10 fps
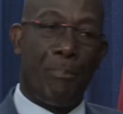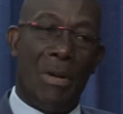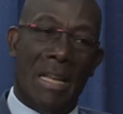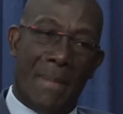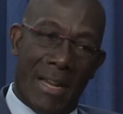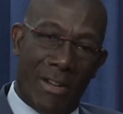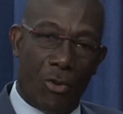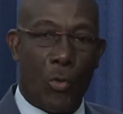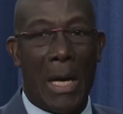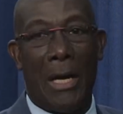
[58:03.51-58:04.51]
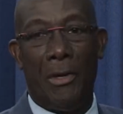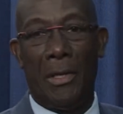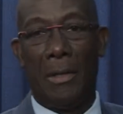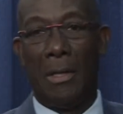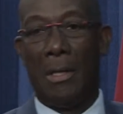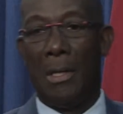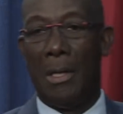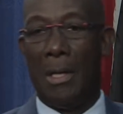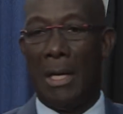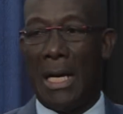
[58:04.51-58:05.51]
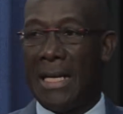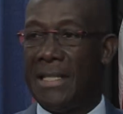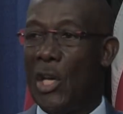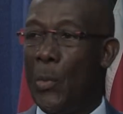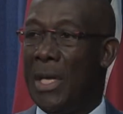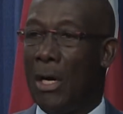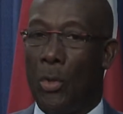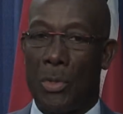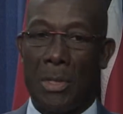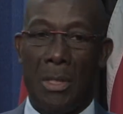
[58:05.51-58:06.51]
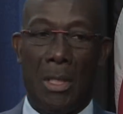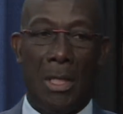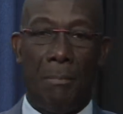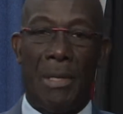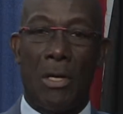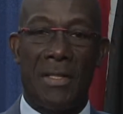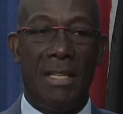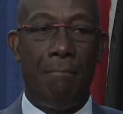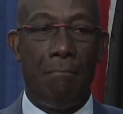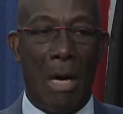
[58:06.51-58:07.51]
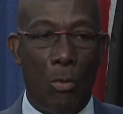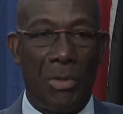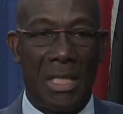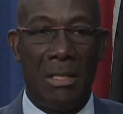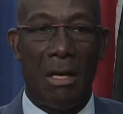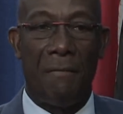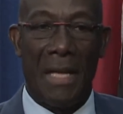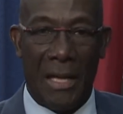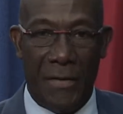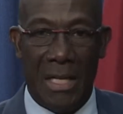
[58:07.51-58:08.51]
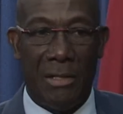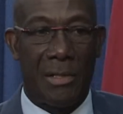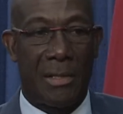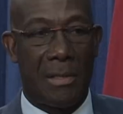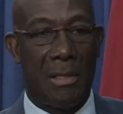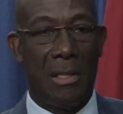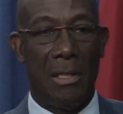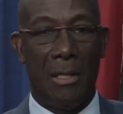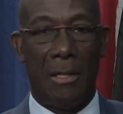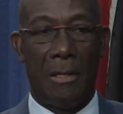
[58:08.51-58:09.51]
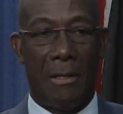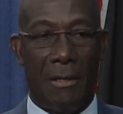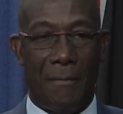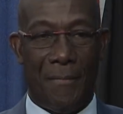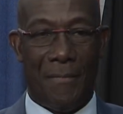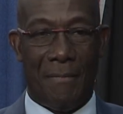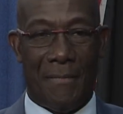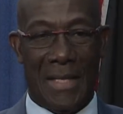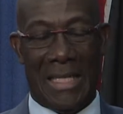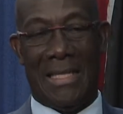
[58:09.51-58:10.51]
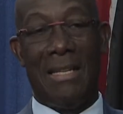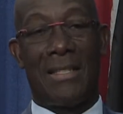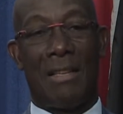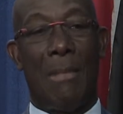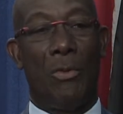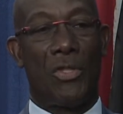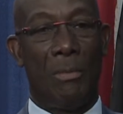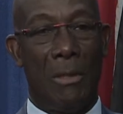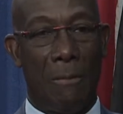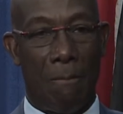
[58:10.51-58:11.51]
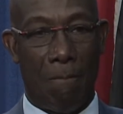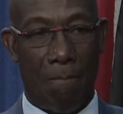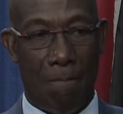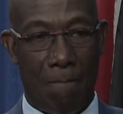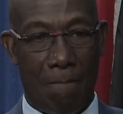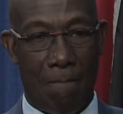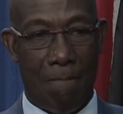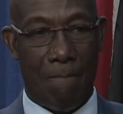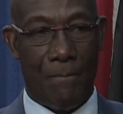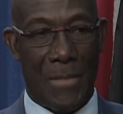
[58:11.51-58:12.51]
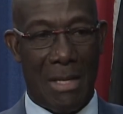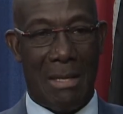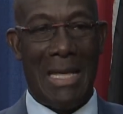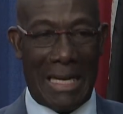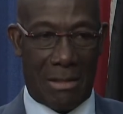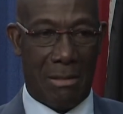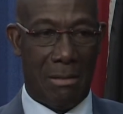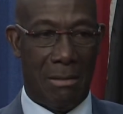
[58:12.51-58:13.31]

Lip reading: preliminary inquiry as their way out, because the mountain of evidence is insurmountable. That